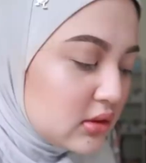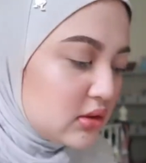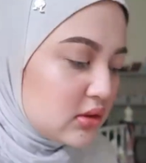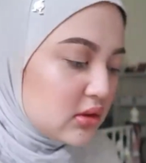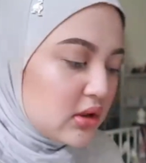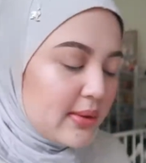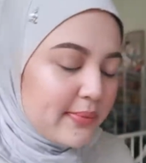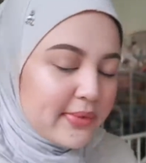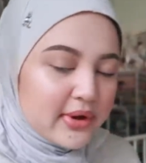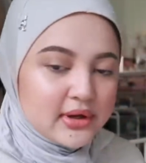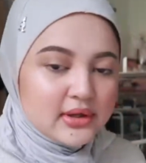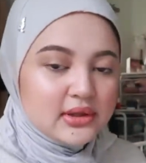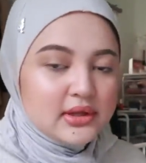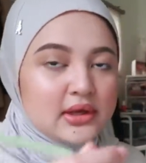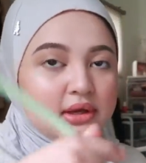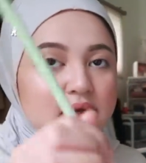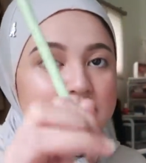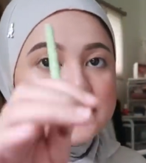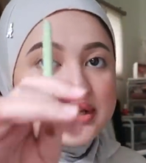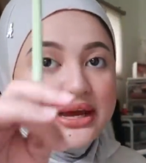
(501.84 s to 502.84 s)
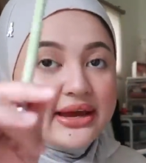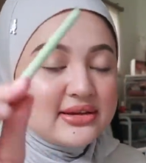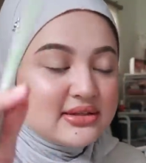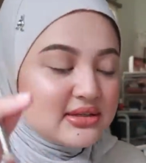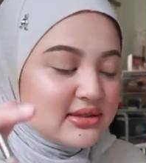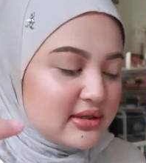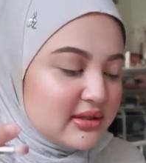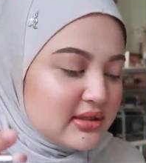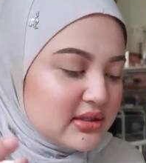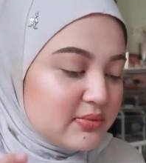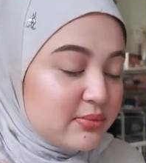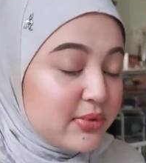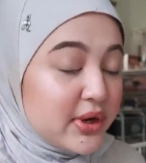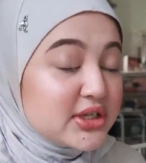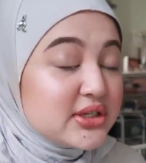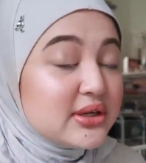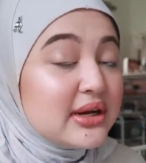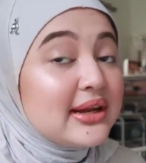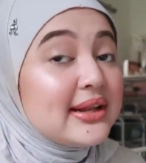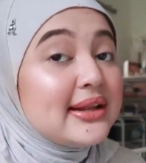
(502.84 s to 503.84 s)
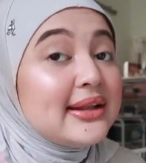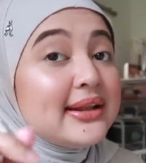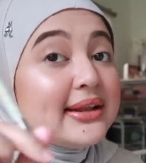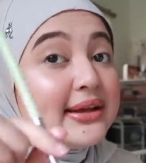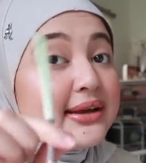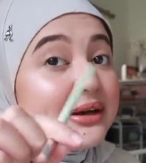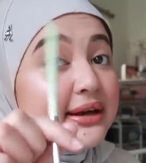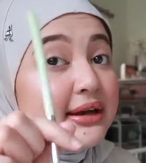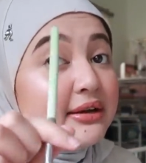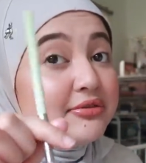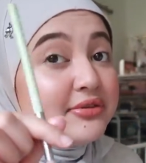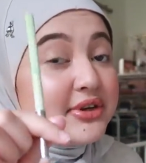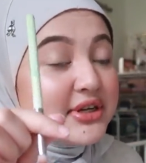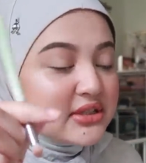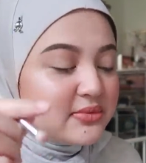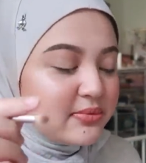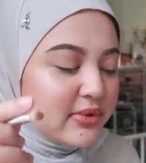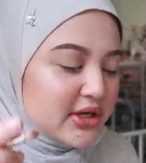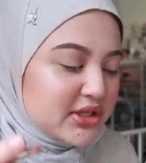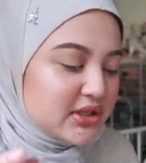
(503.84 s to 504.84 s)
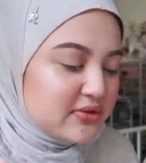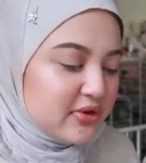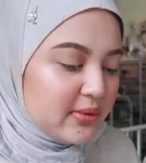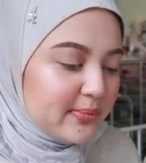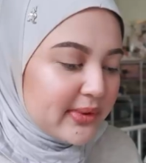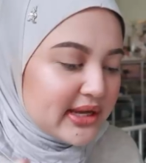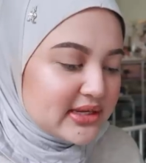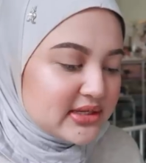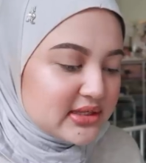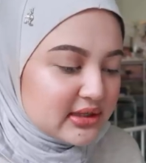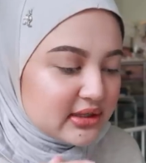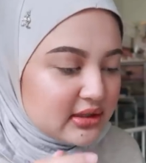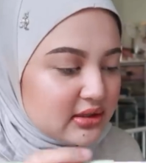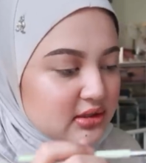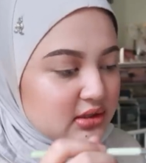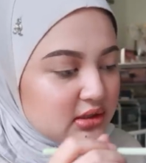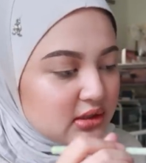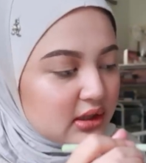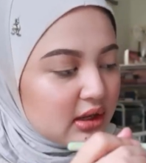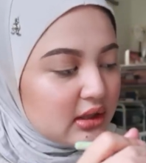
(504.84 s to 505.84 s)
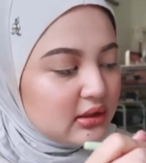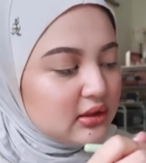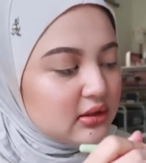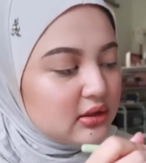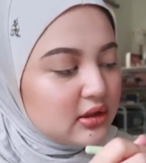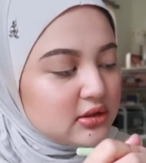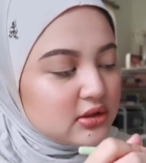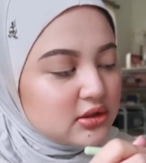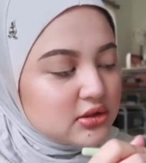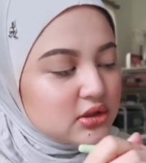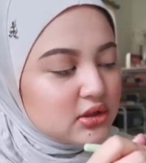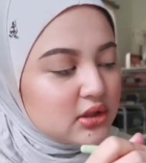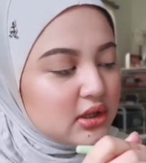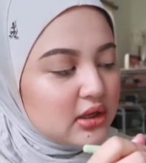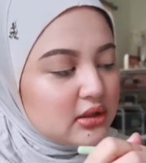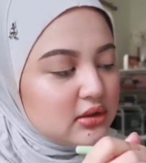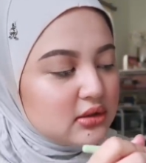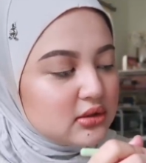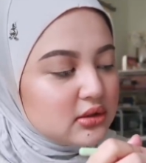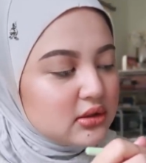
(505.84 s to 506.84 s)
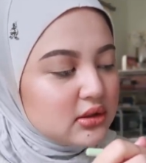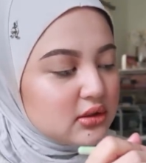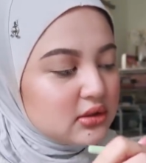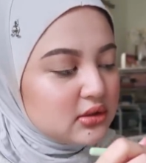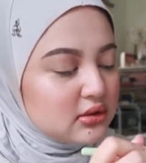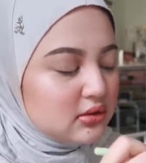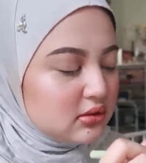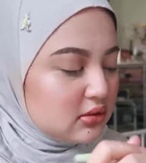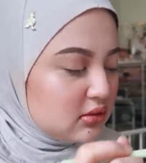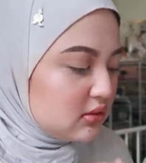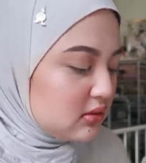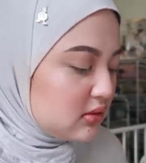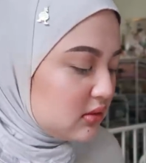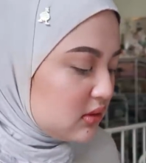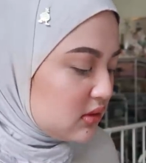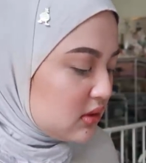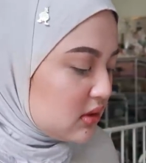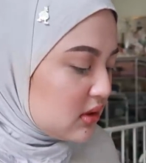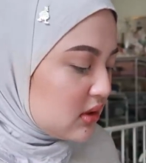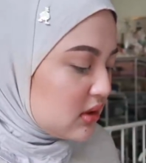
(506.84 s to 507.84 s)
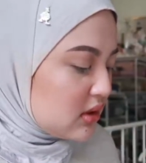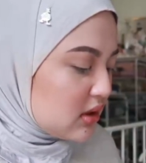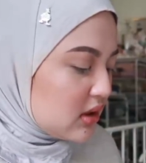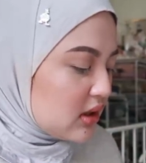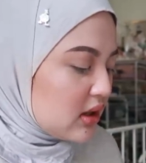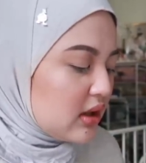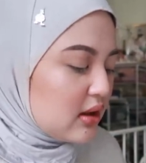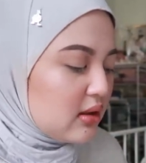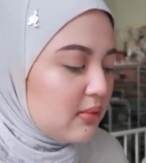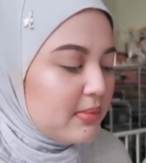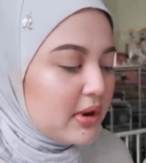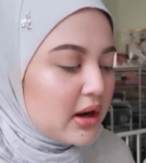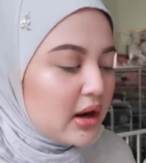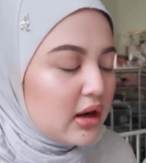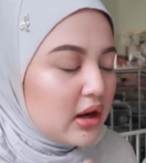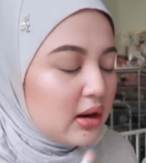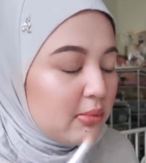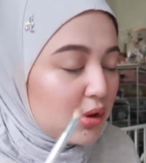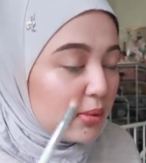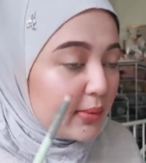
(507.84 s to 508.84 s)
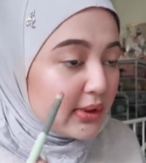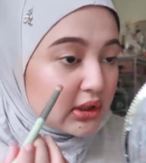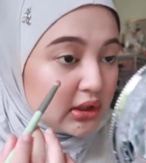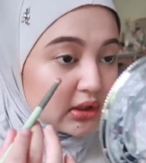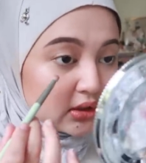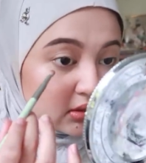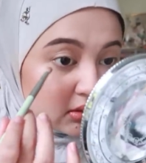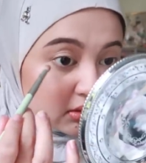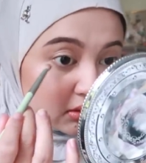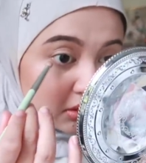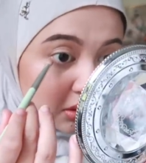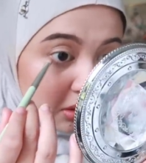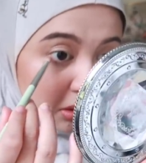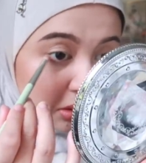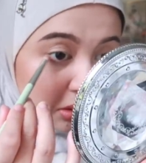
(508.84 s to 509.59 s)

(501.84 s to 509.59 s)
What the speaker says: So, I'm gonna take this Essence brush. Love this brush from Essence. Get the transition color here. And pakai dekat bawah mata kita.